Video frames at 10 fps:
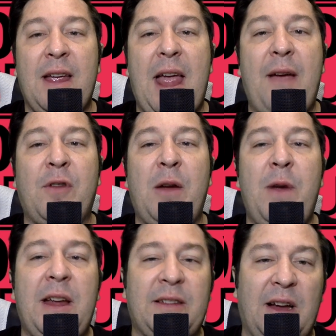Have a great
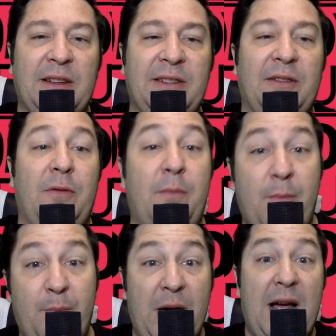week. Talk to you soon.
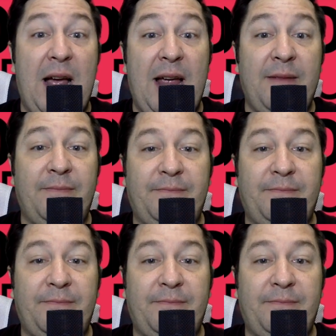Bye.